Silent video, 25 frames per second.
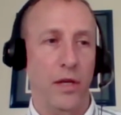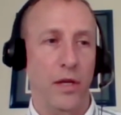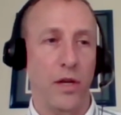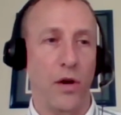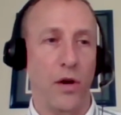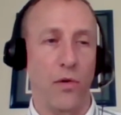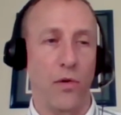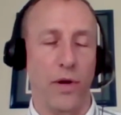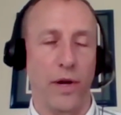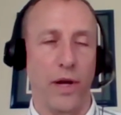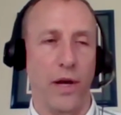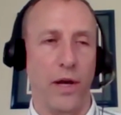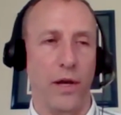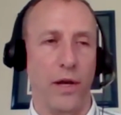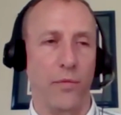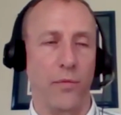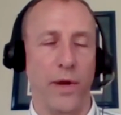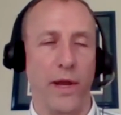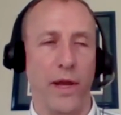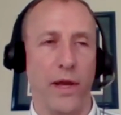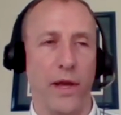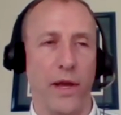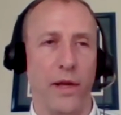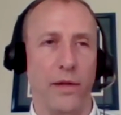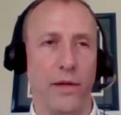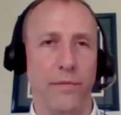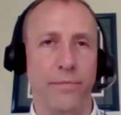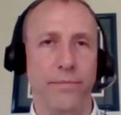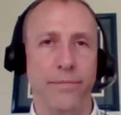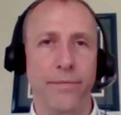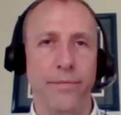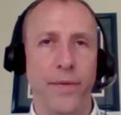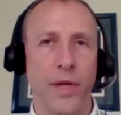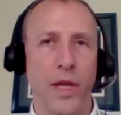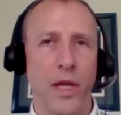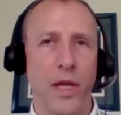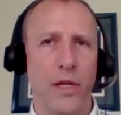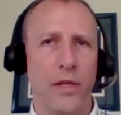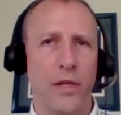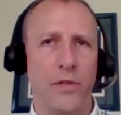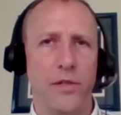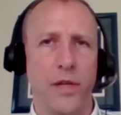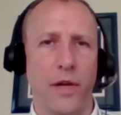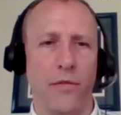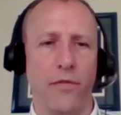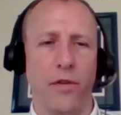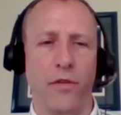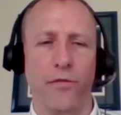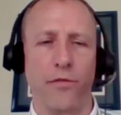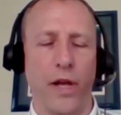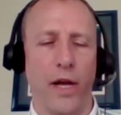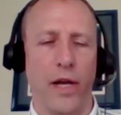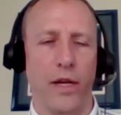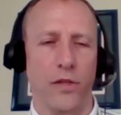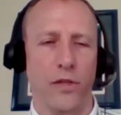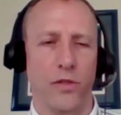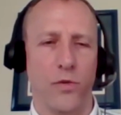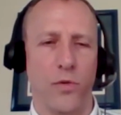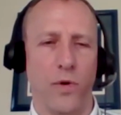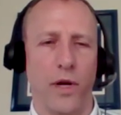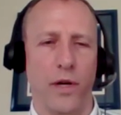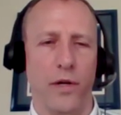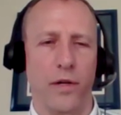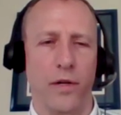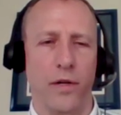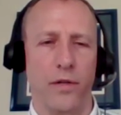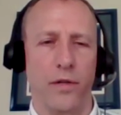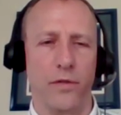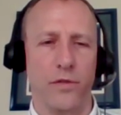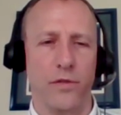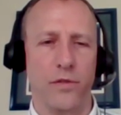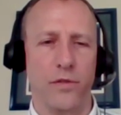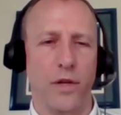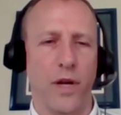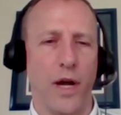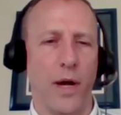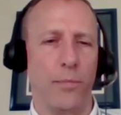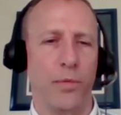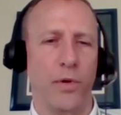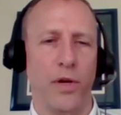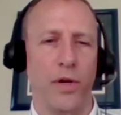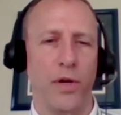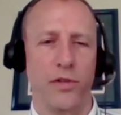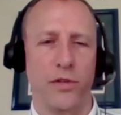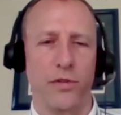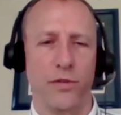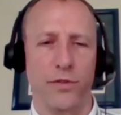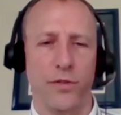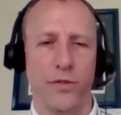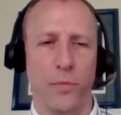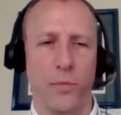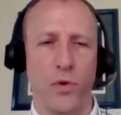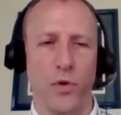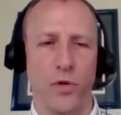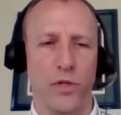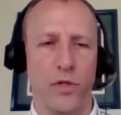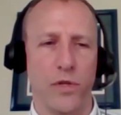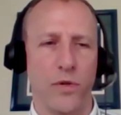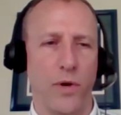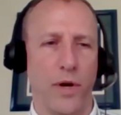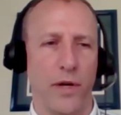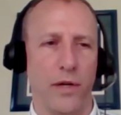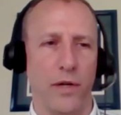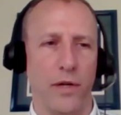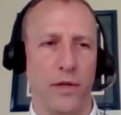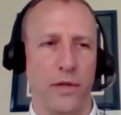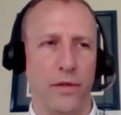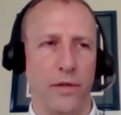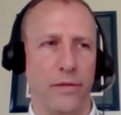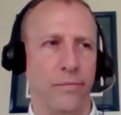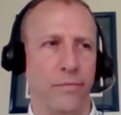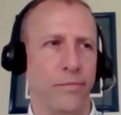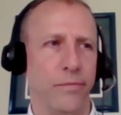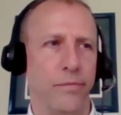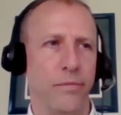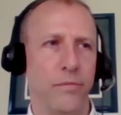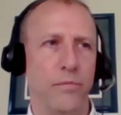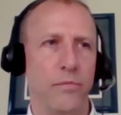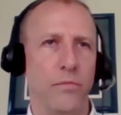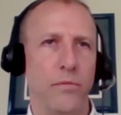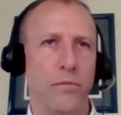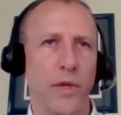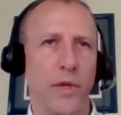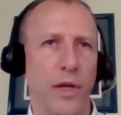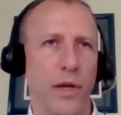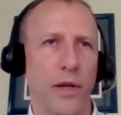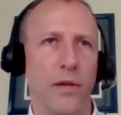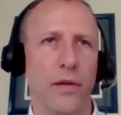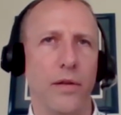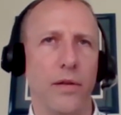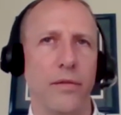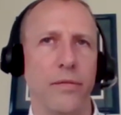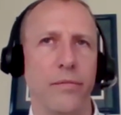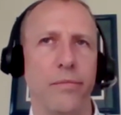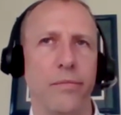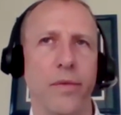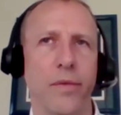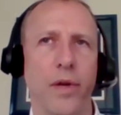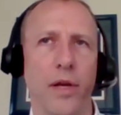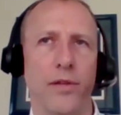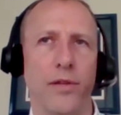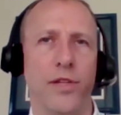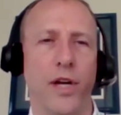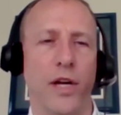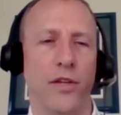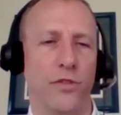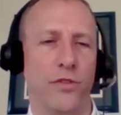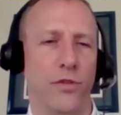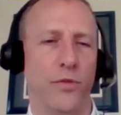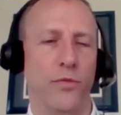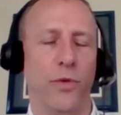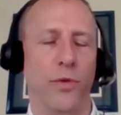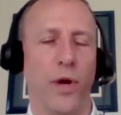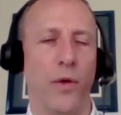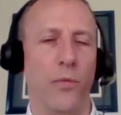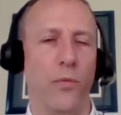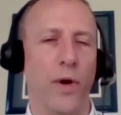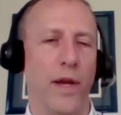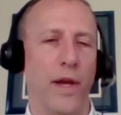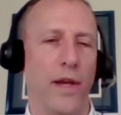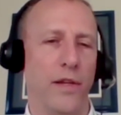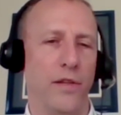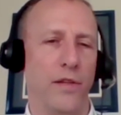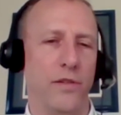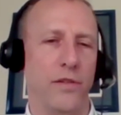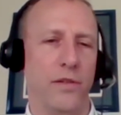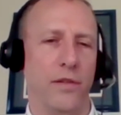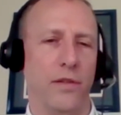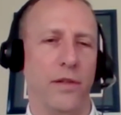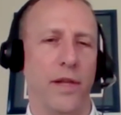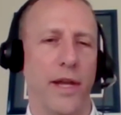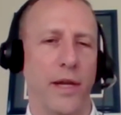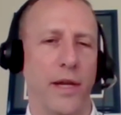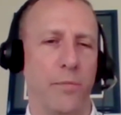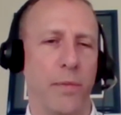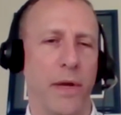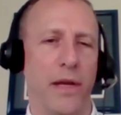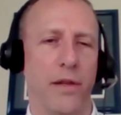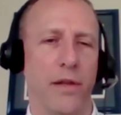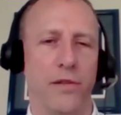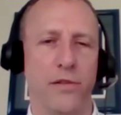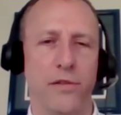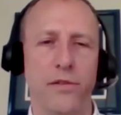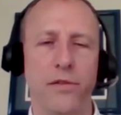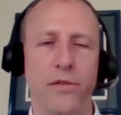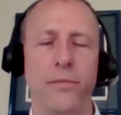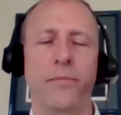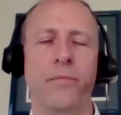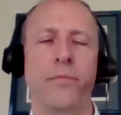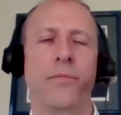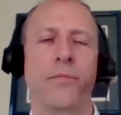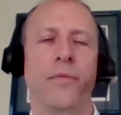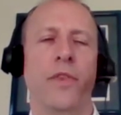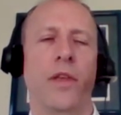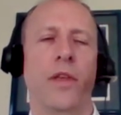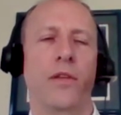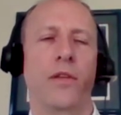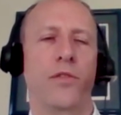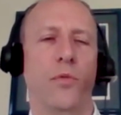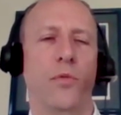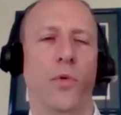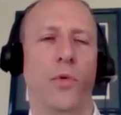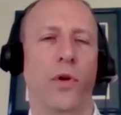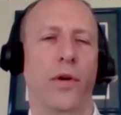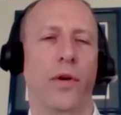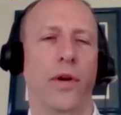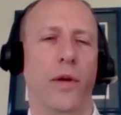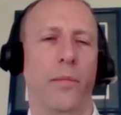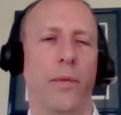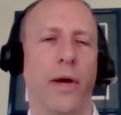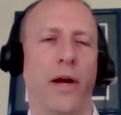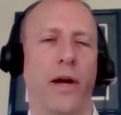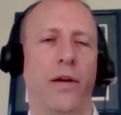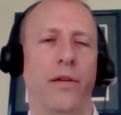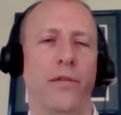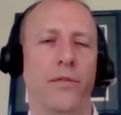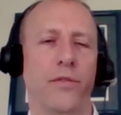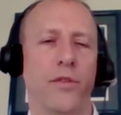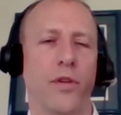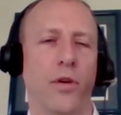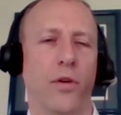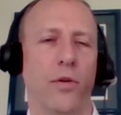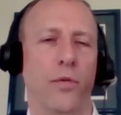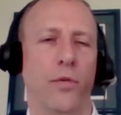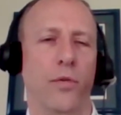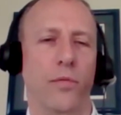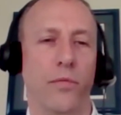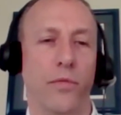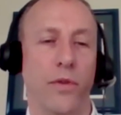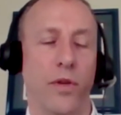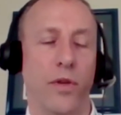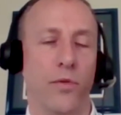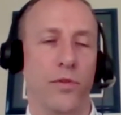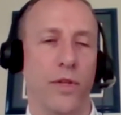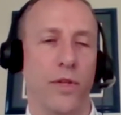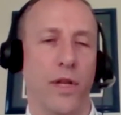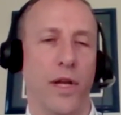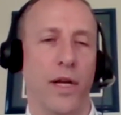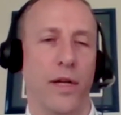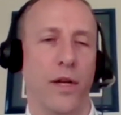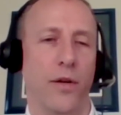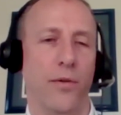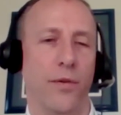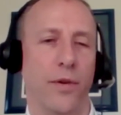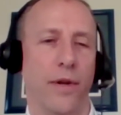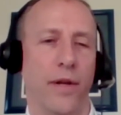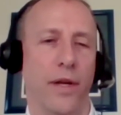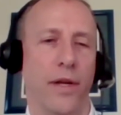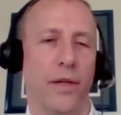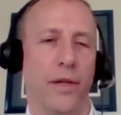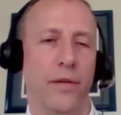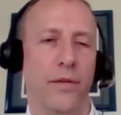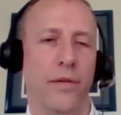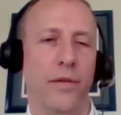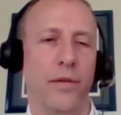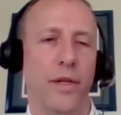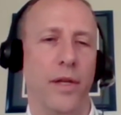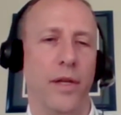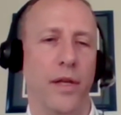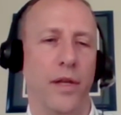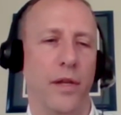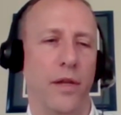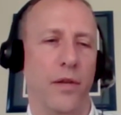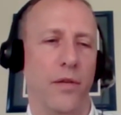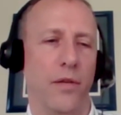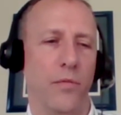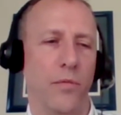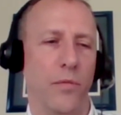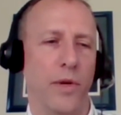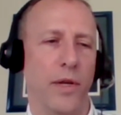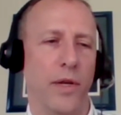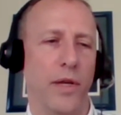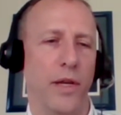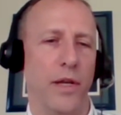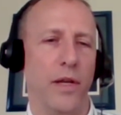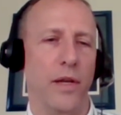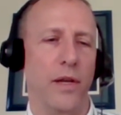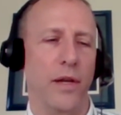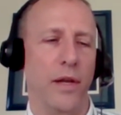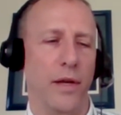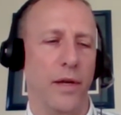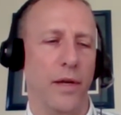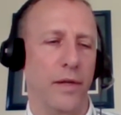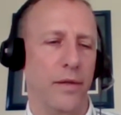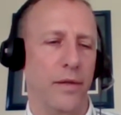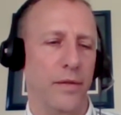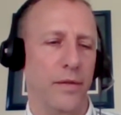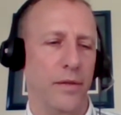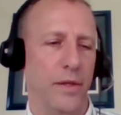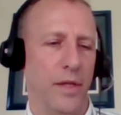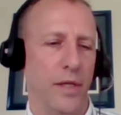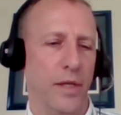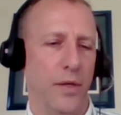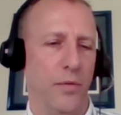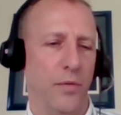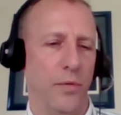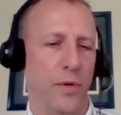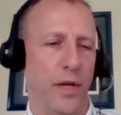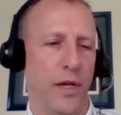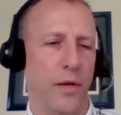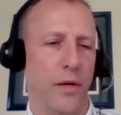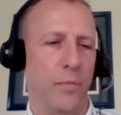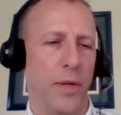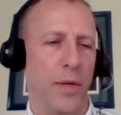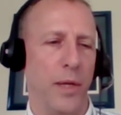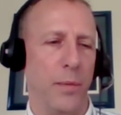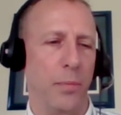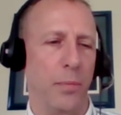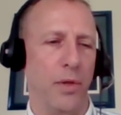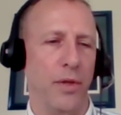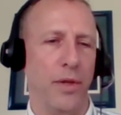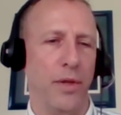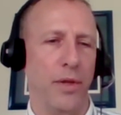going on. We had seven flying squadrons, an operational support squadron, uh, a dozen runways and lake beds to worry about. So there was a lot going on, and we needed uh, we needed people